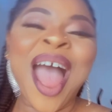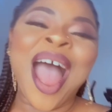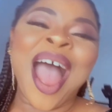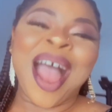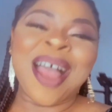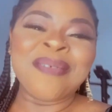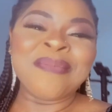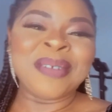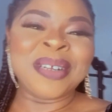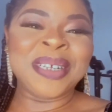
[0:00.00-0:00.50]

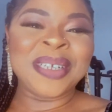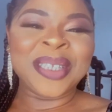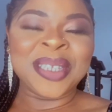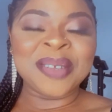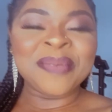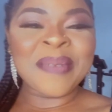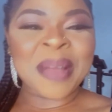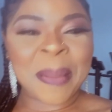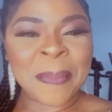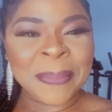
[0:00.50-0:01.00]
I'm a
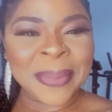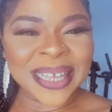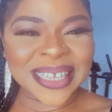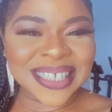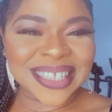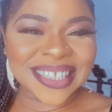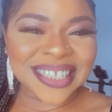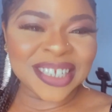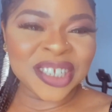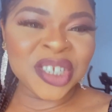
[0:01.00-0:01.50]
YouTuber
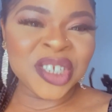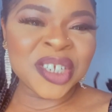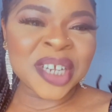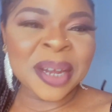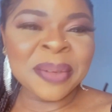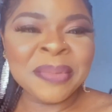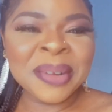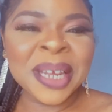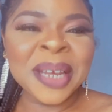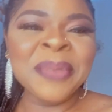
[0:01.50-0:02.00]
based in
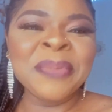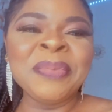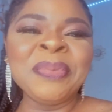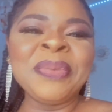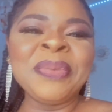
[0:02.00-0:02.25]
Germany,